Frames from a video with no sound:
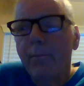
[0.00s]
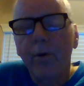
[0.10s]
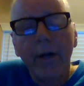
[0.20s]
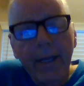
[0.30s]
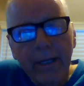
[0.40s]

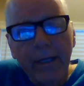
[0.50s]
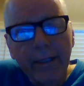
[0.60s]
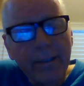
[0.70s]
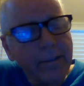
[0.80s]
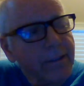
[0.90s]
Pray,
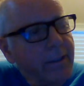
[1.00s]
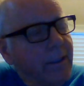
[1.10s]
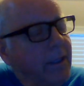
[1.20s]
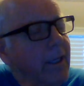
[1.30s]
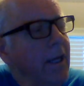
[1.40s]
guys,
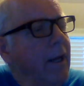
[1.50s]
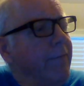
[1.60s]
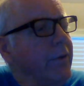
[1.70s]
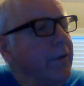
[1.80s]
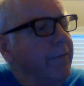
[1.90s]

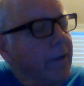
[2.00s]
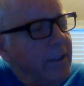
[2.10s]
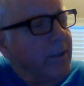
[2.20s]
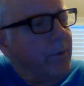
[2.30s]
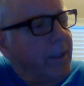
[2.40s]
for
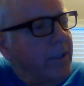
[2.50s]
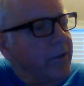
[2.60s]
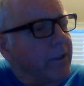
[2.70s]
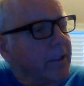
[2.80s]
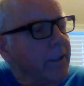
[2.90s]
divine
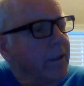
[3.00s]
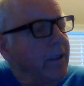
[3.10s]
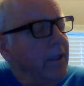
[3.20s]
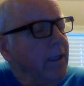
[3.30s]
direction.